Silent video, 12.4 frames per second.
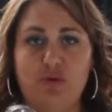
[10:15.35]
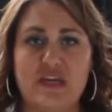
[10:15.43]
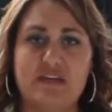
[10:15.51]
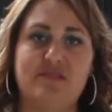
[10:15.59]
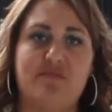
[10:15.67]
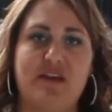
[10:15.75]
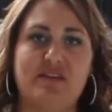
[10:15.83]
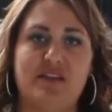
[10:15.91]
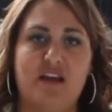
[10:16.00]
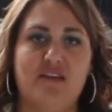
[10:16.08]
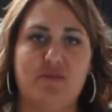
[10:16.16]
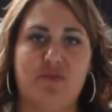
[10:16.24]
because it makes
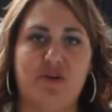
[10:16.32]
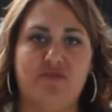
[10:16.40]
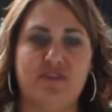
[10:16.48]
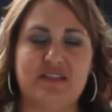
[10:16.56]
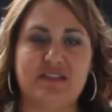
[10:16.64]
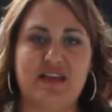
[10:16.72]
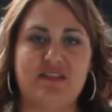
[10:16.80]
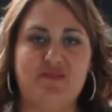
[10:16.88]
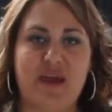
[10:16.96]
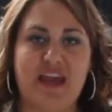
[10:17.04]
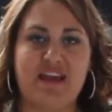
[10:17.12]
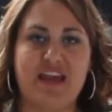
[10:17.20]
like the perfect size
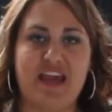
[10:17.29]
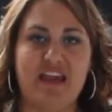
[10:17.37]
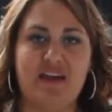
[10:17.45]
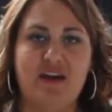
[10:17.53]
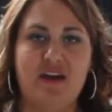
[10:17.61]
pancake.